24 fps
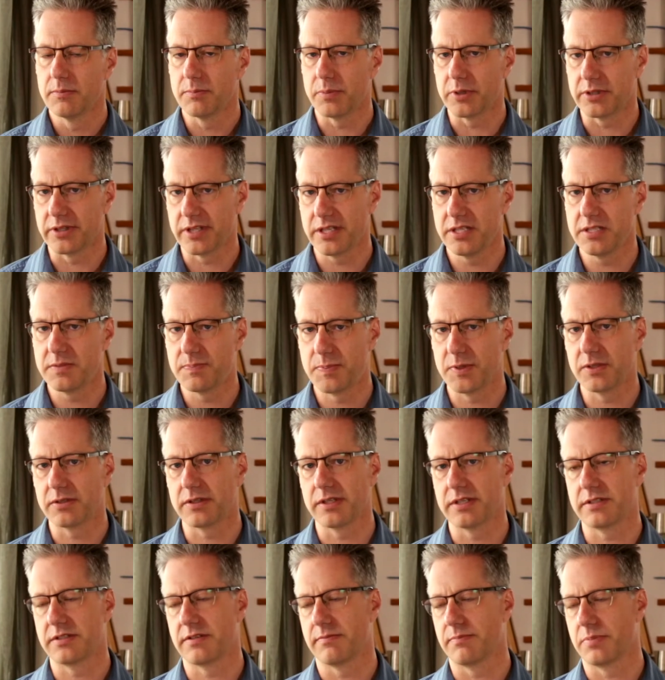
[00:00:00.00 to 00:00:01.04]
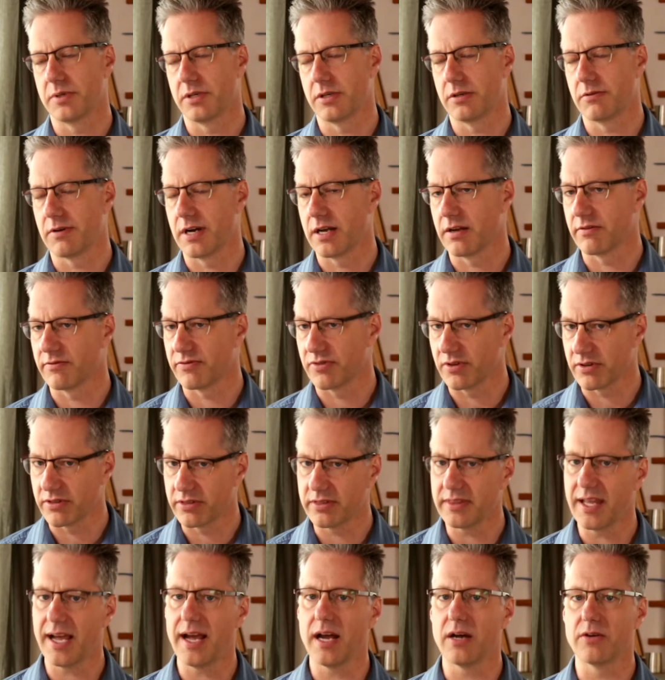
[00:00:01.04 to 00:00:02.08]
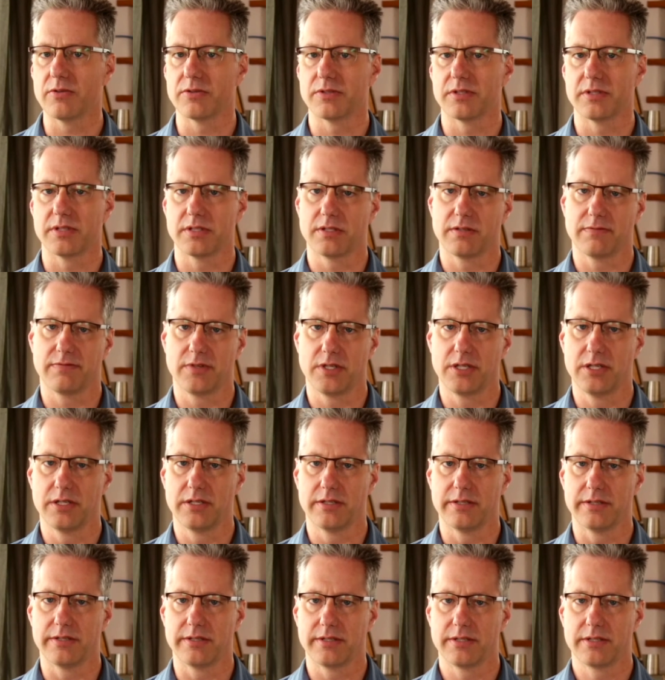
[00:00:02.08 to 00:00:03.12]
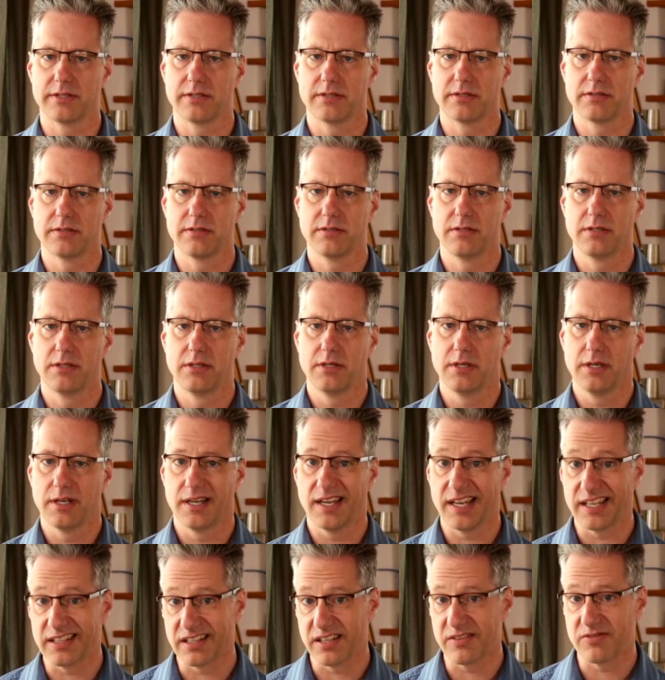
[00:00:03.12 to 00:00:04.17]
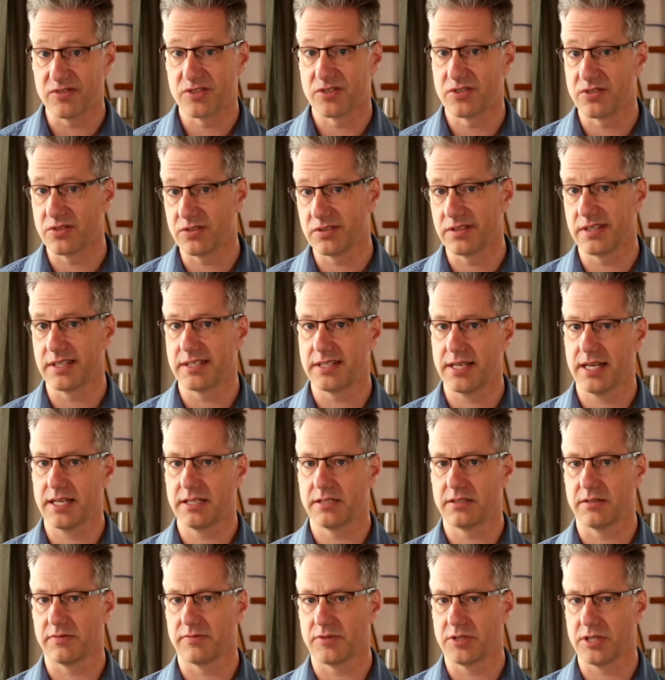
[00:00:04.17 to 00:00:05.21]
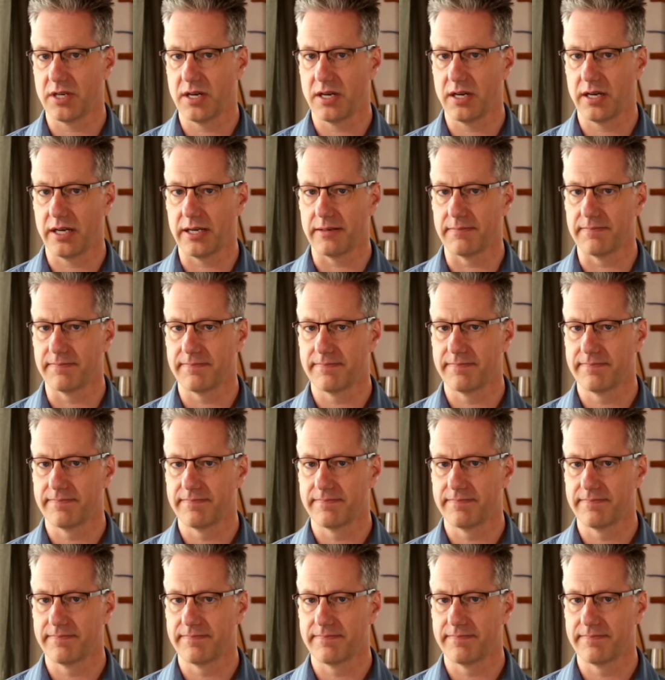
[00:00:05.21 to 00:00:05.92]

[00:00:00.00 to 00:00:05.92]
But these buildings have been around for thousands of years, and they've stood the test of time.